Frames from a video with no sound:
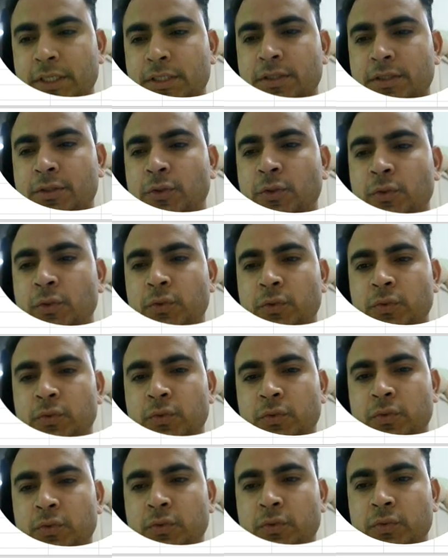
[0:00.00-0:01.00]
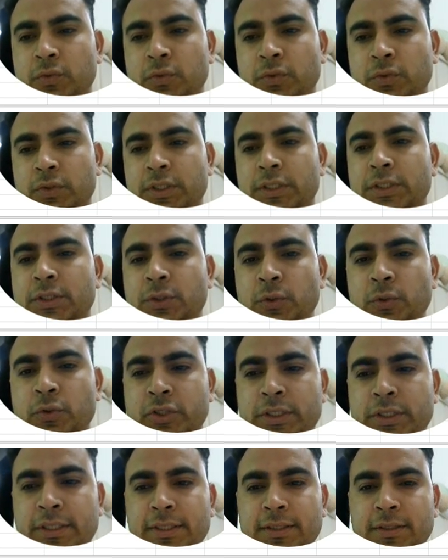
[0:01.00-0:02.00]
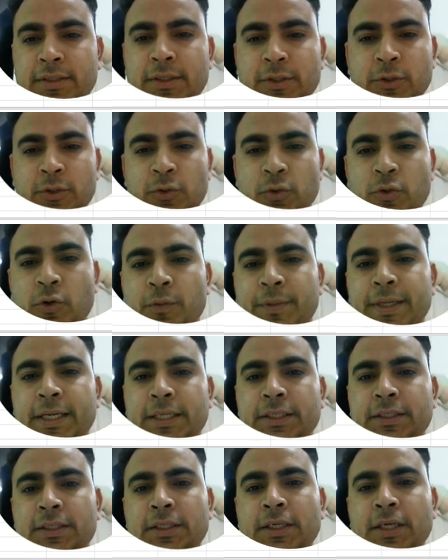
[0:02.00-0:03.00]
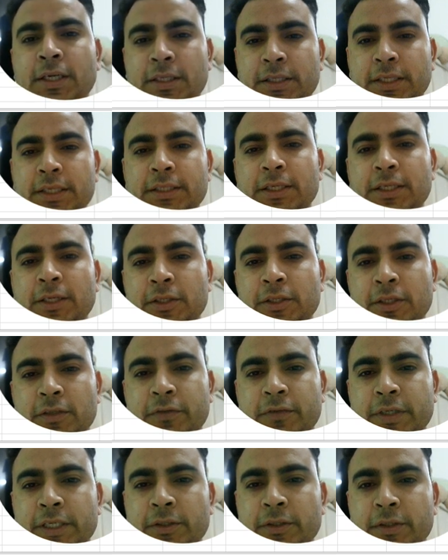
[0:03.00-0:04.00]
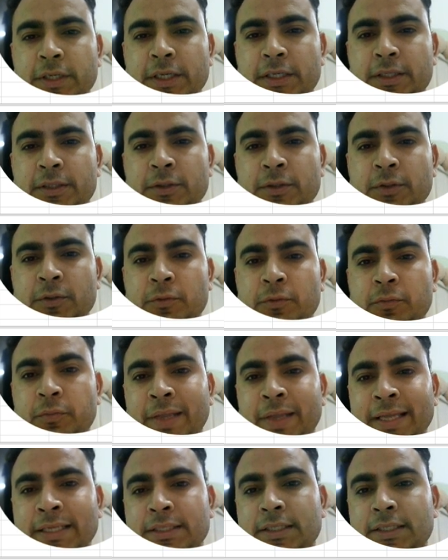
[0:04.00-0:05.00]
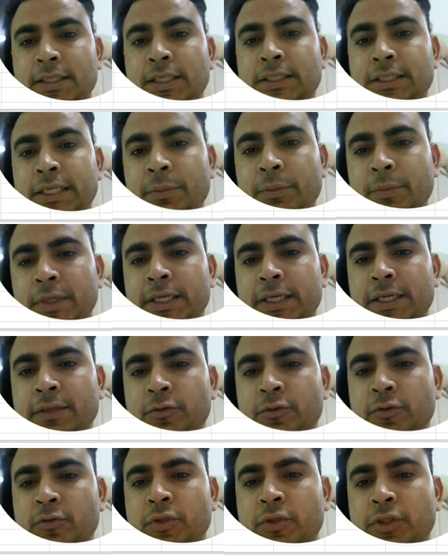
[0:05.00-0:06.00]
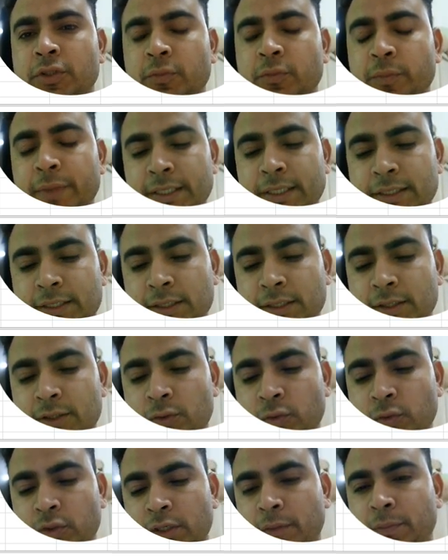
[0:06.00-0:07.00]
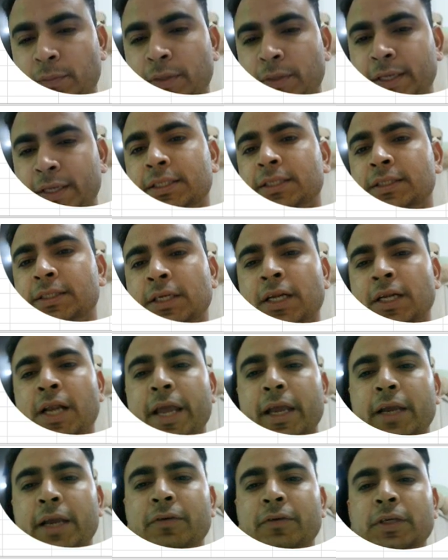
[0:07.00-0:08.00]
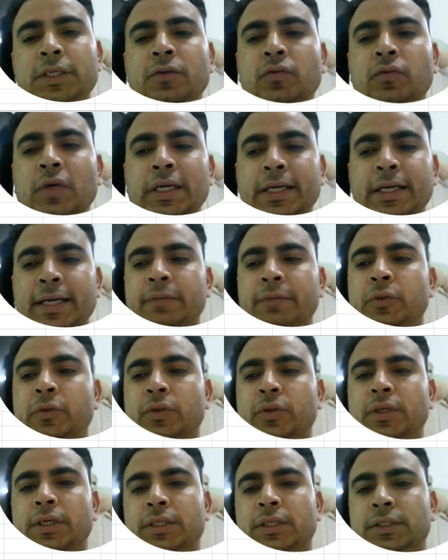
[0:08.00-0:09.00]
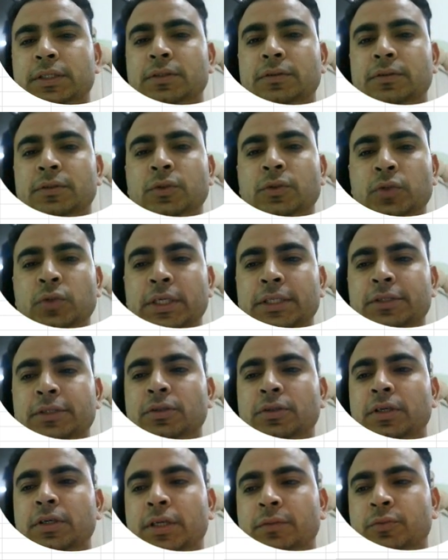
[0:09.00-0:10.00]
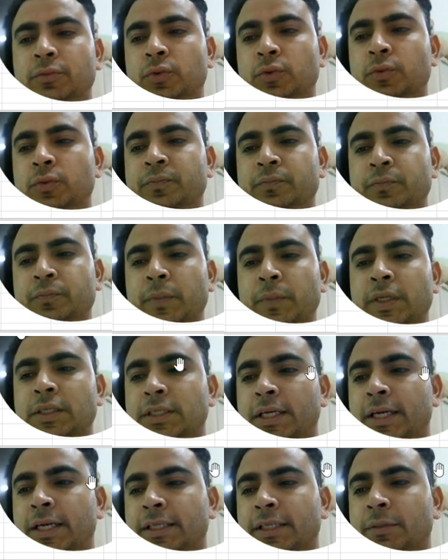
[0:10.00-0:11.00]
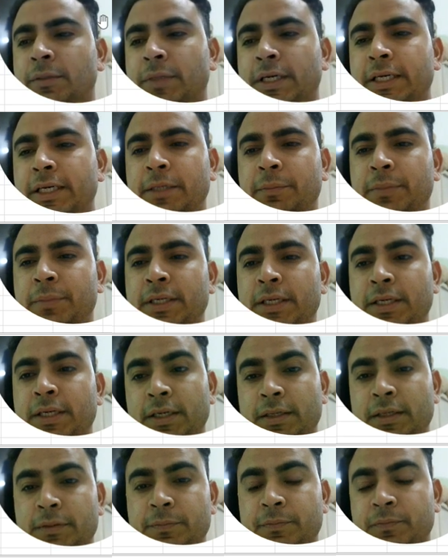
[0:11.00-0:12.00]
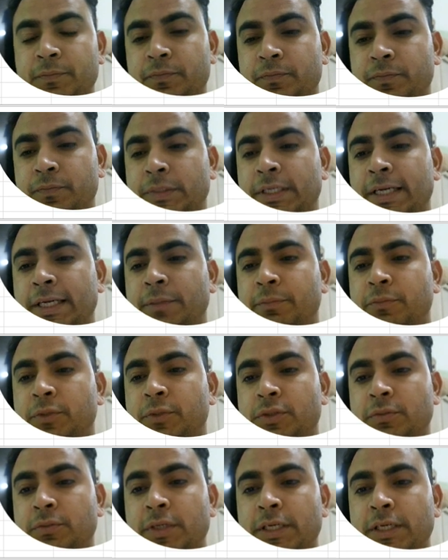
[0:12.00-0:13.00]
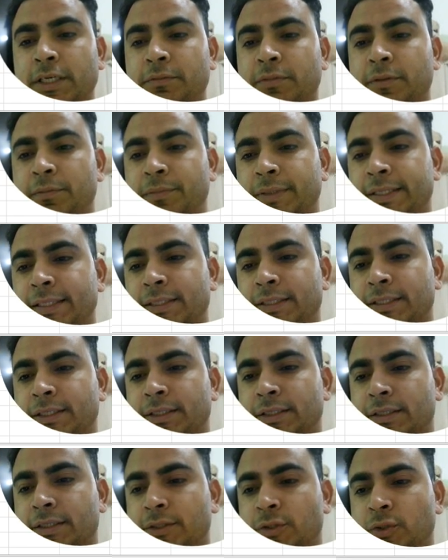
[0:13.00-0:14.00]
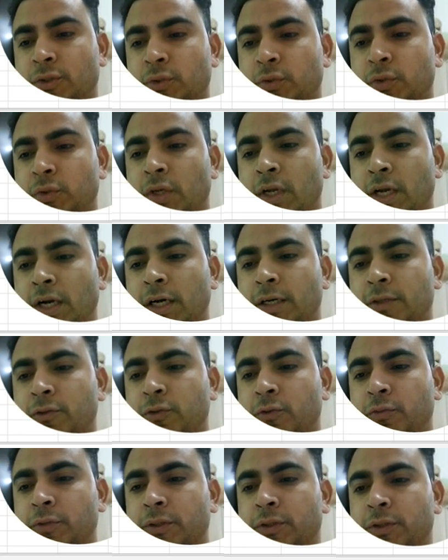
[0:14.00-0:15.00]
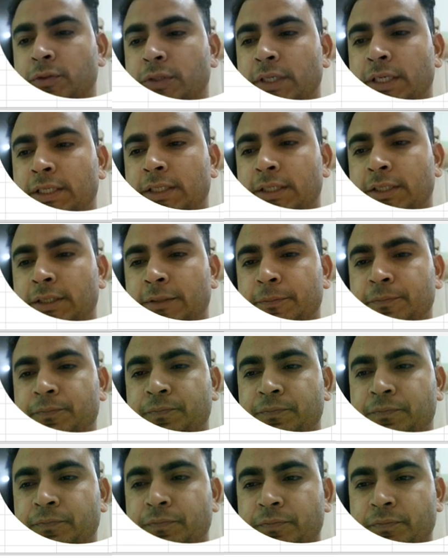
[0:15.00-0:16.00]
So let's go Control Z to go back. There is another way you can paste the same data if you wish to paste in 2 3 places. Even in one time you can do that. You don't have to select the multiple times, multiple places. So how do we do that?